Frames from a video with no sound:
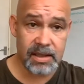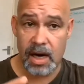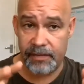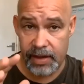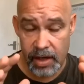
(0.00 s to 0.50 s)
It's
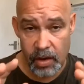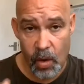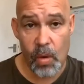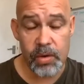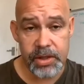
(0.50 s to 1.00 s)
kind of an
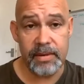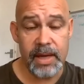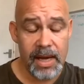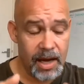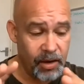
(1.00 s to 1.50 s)

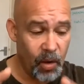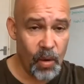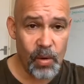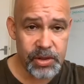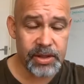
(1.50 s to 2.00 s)

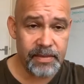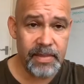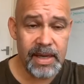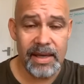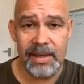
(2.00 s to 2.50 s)

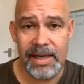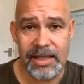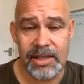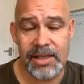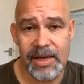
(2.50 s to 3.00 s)
awesome
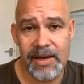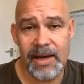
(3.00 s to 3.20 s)
list,